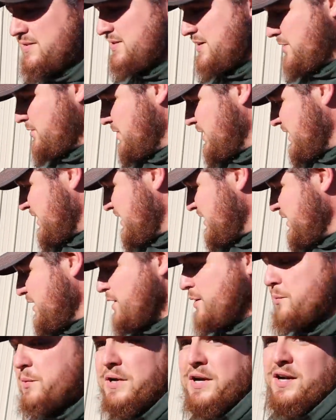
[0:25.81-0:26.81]
So uh,
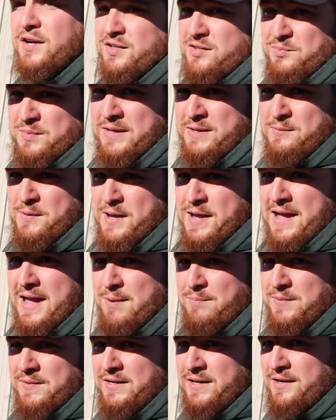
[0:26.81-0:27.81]
we're going to explain what
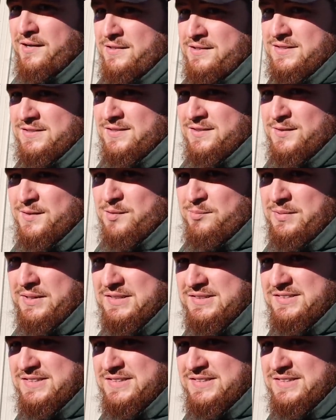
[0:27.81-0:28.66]
happened here in just a little bit.